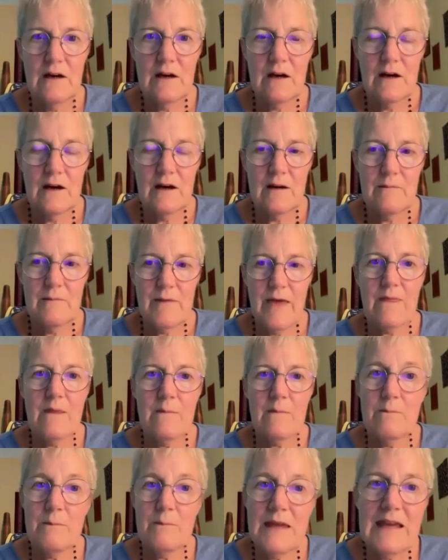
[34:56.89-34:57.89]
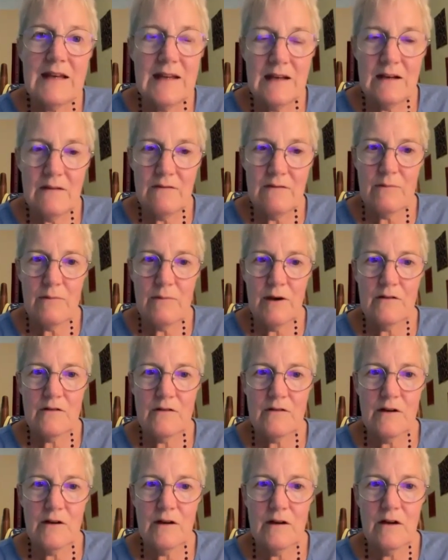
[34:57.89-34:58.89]
and the meaning of the
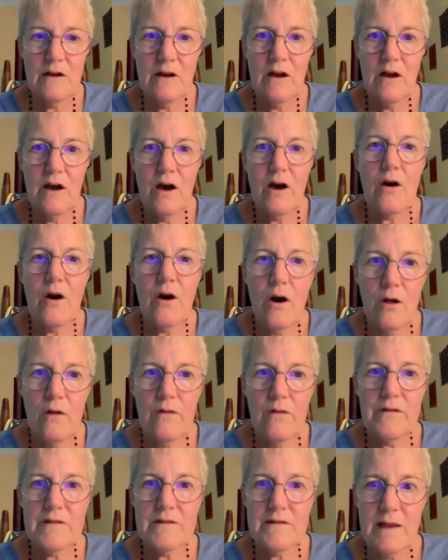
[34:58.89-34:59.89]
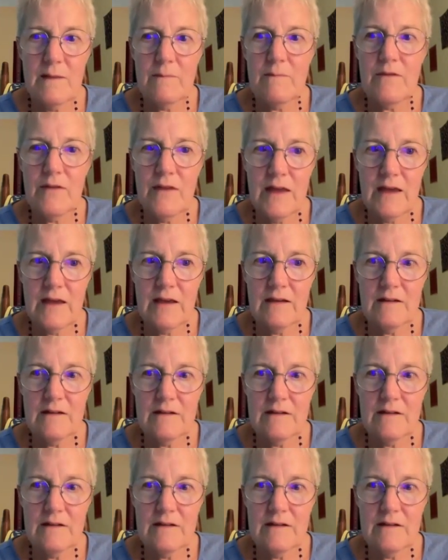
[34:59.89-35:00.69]
mantra are all the same thing.